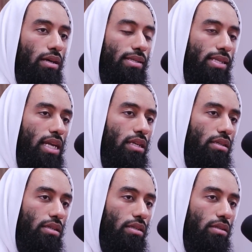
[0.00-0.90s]

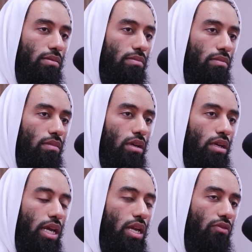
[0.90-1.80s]
Sins,
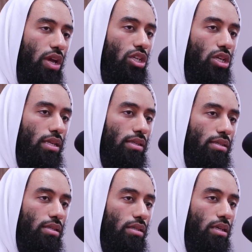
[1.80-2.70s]

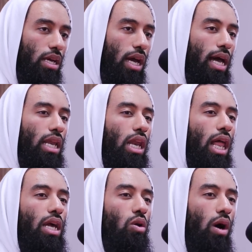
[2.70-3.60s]
innovations, and then
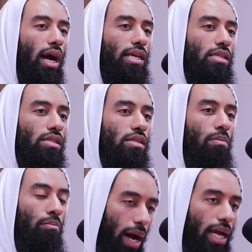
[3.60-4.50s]
likewise
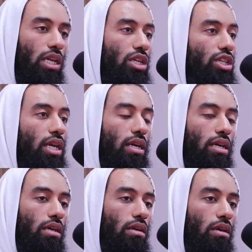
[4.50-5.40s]
minor shirk
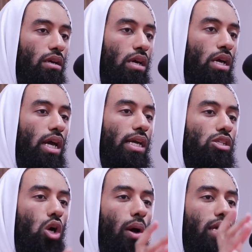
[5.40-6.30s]

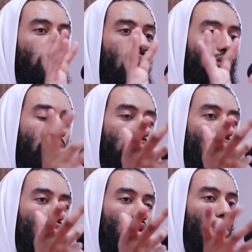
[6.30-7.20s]
is going to
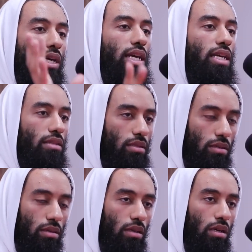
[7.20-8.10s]
affect your tawheed
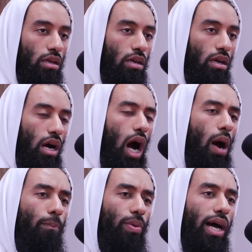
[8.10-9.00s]

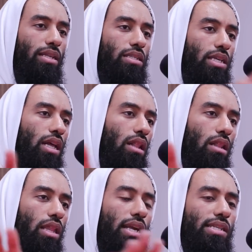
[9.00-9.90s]
up
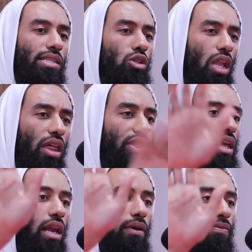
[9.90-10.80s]
until there is
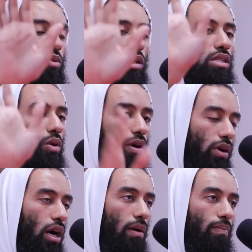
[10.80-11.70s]
nothing left
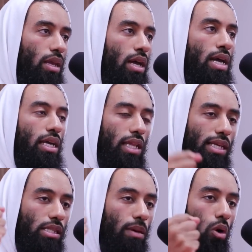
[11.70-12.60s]
whatsoever.
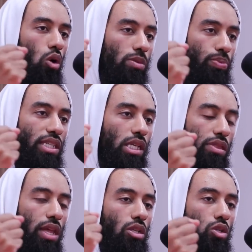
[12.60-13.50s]
That's the most
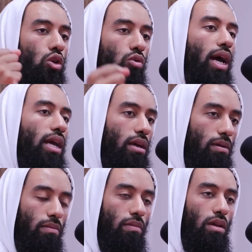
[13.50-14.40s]
precious thing to you, right?